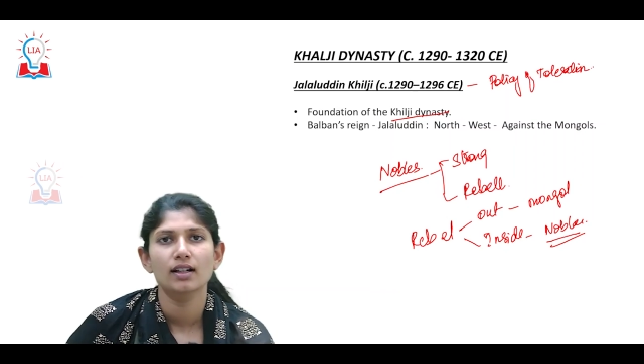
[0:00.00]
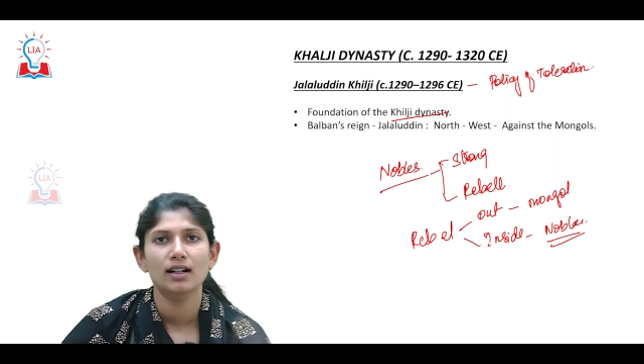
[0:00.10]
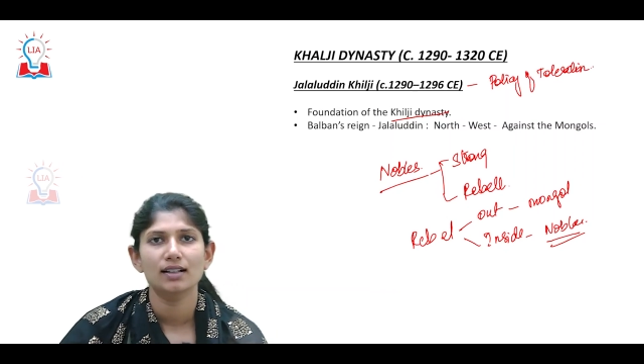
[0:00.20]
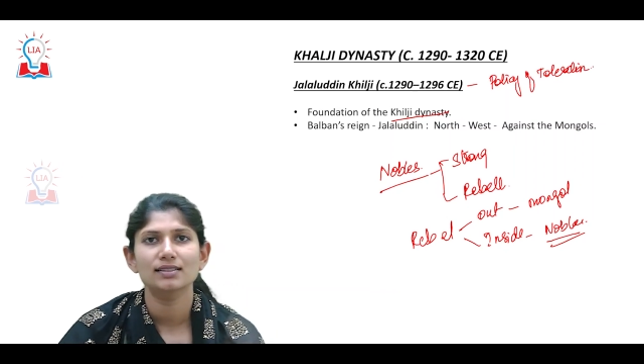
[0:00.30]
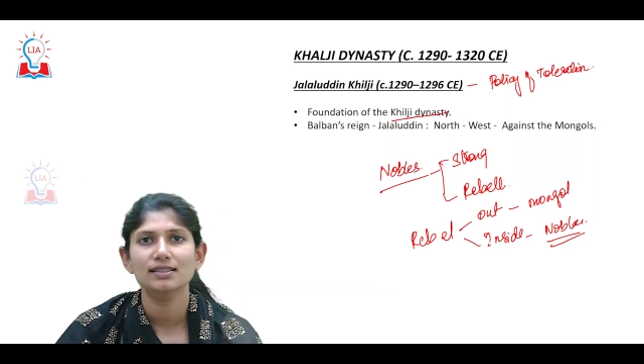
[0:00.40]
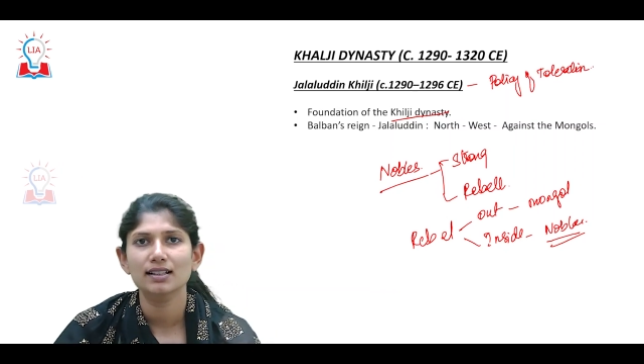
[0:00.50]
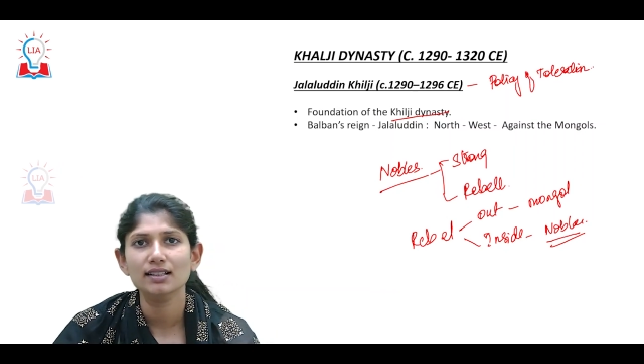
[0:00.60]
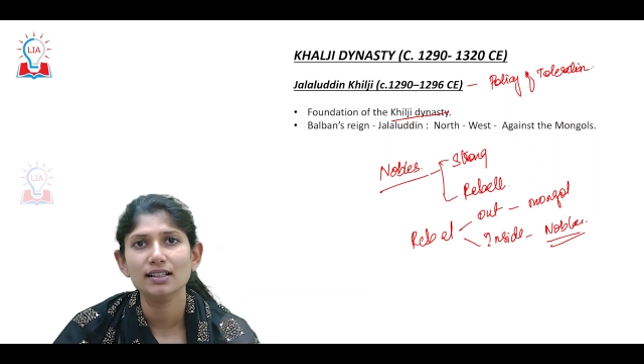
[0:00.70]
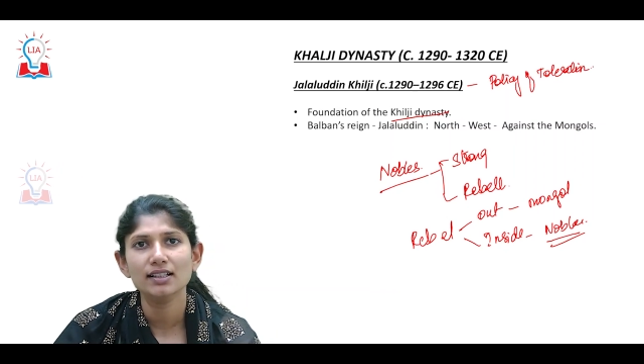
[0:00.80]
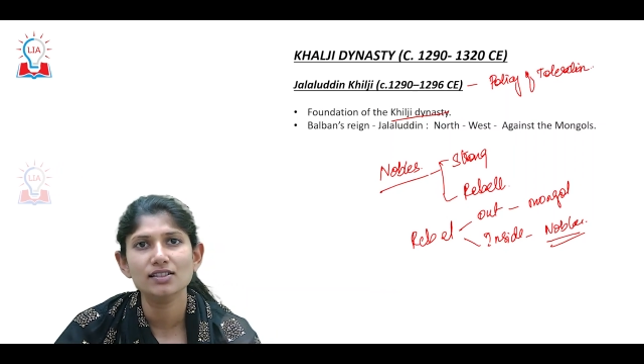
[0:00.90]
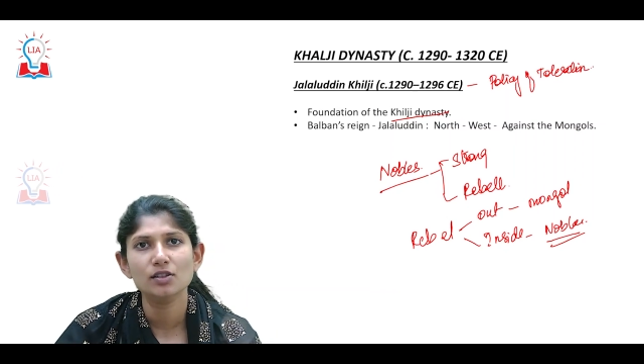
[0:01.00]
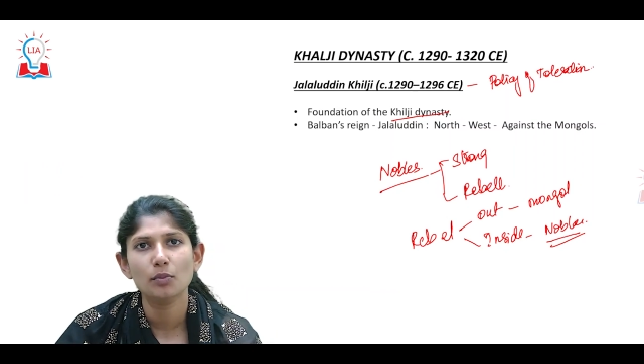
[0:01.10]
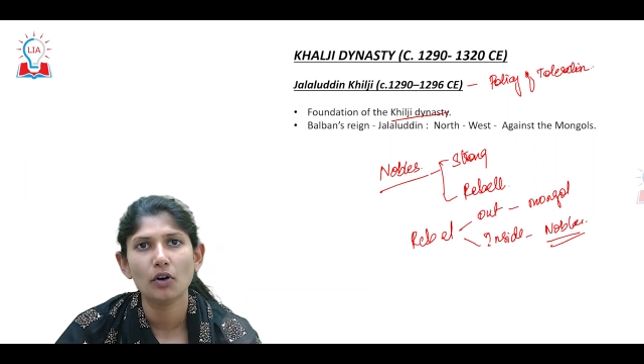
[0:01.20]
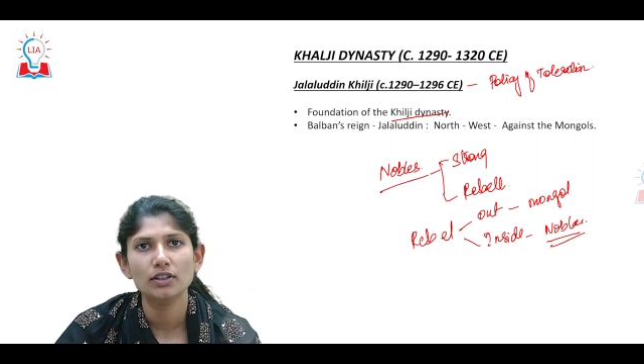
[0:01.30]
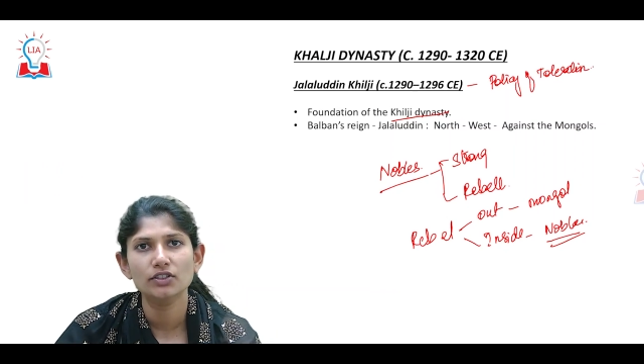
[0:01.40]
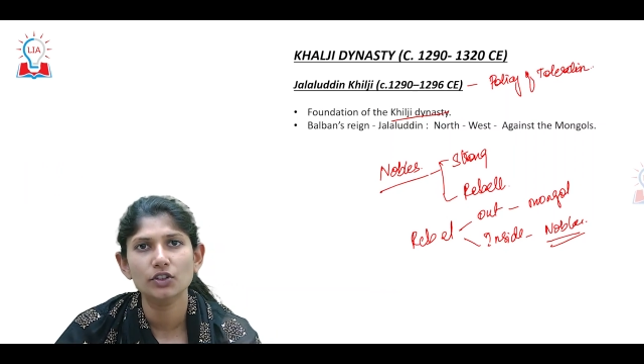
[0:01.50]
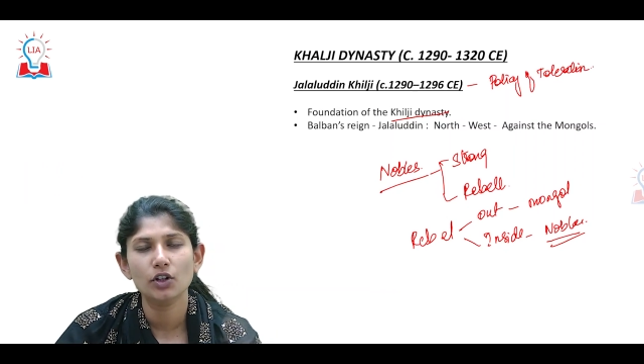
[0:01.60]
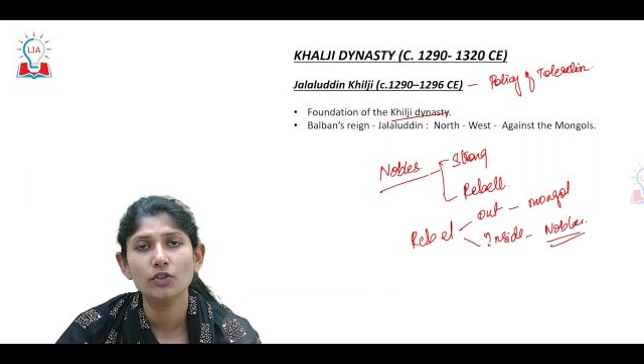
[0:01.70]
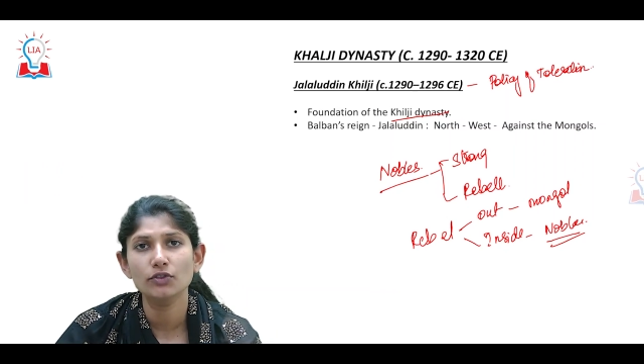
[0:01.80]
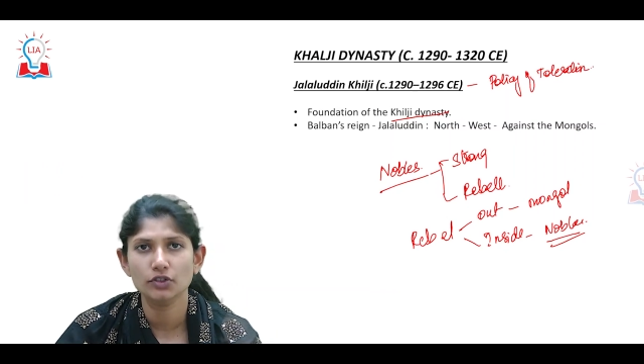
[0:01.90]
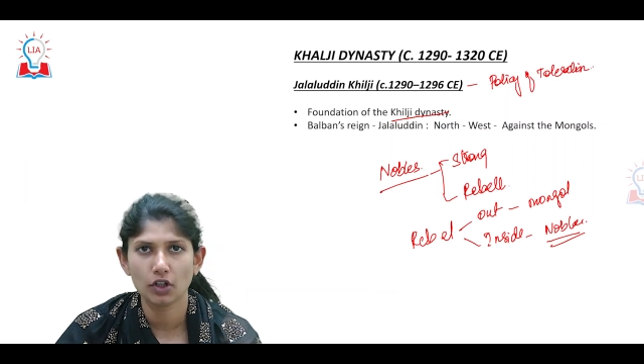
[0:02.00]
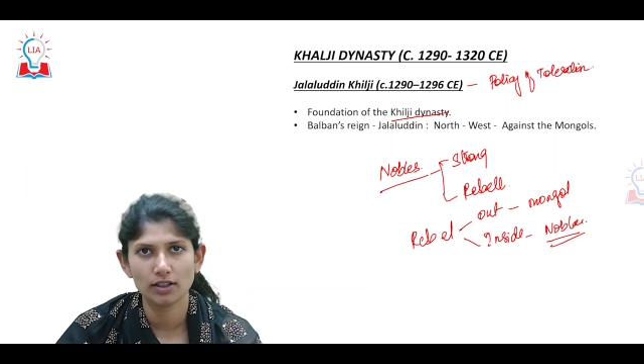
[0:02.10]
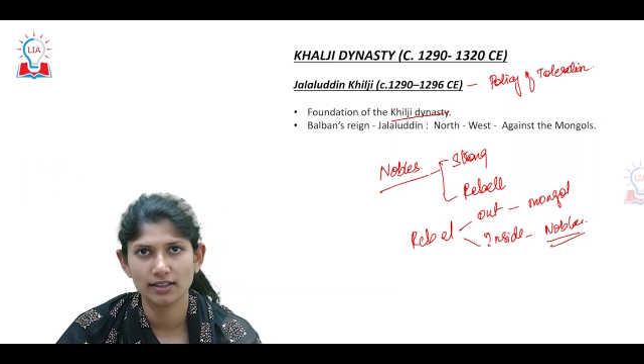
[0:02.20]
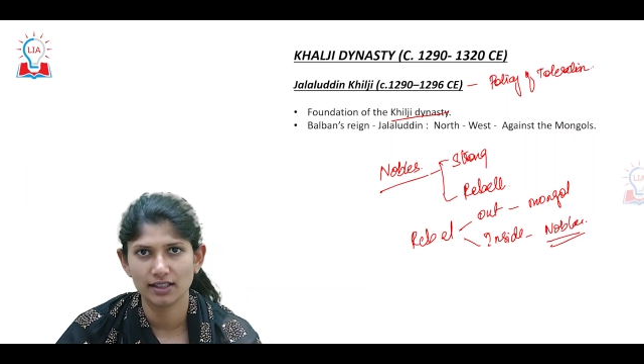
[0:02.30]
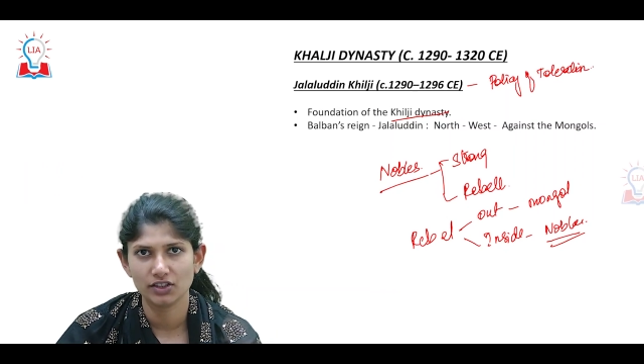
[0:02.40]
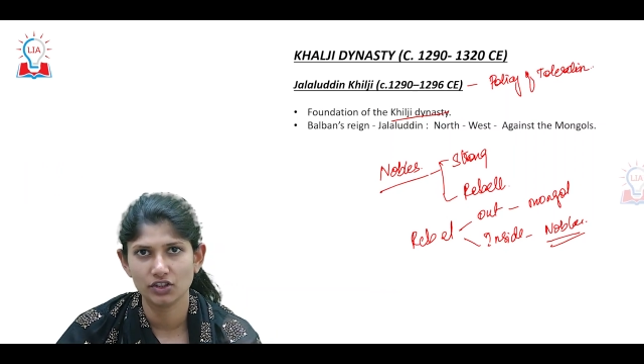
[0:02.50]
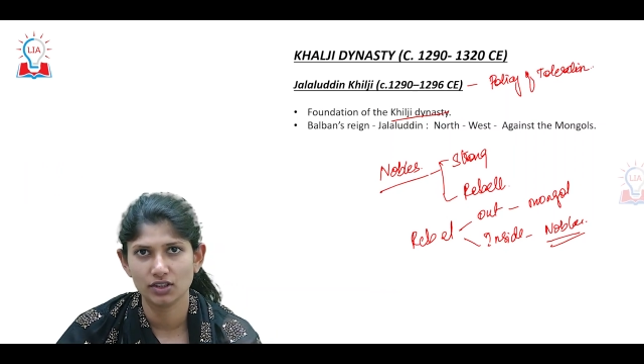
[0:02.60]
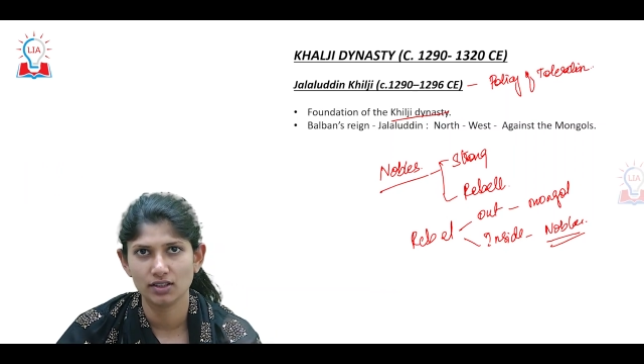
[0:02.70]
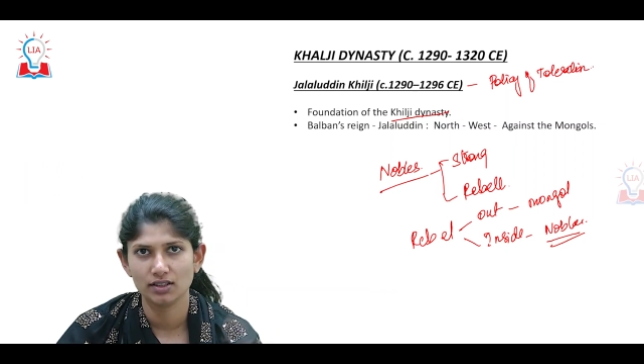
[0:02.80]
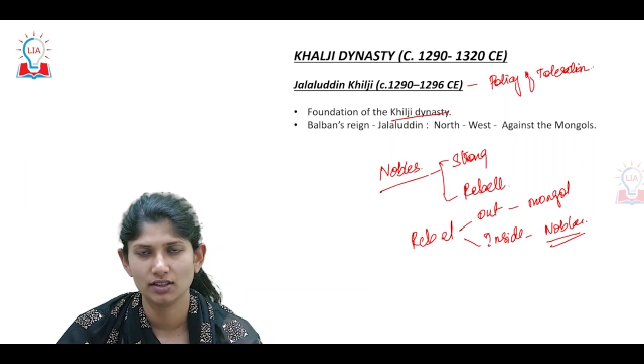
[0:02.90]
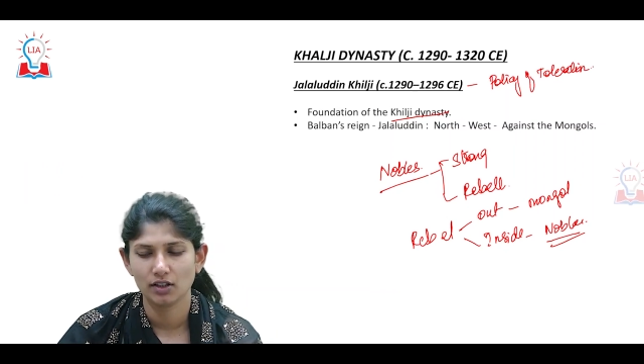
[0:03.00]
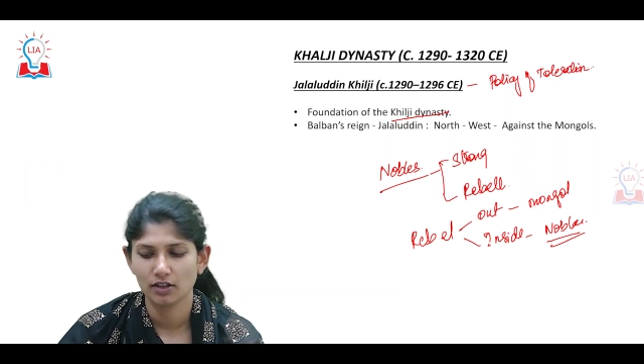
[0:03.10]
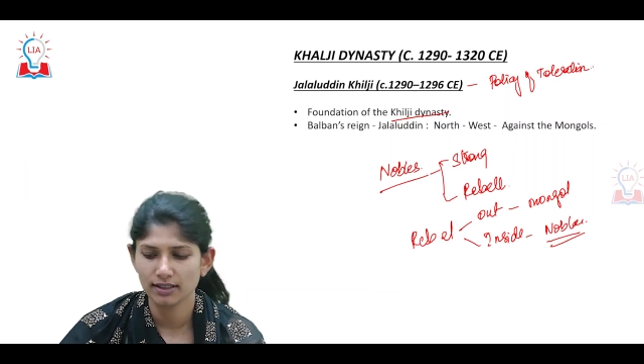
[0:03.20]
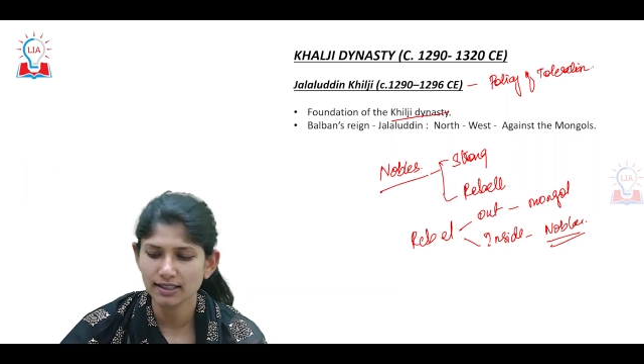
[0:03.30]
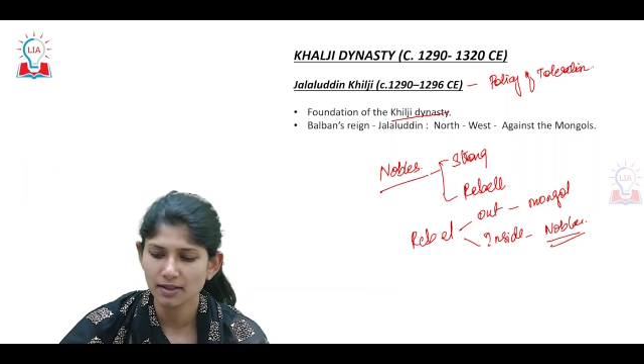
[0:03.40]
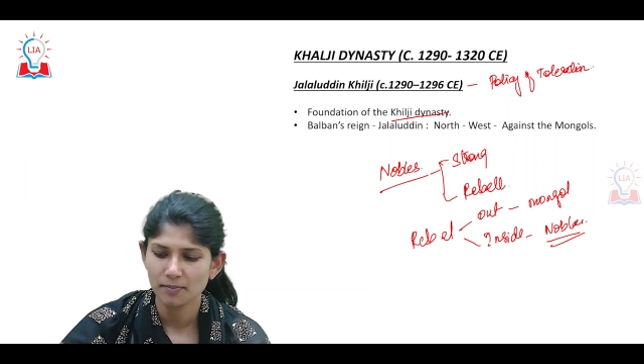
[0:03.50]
Understanding? It is a policy of toleration. Alright,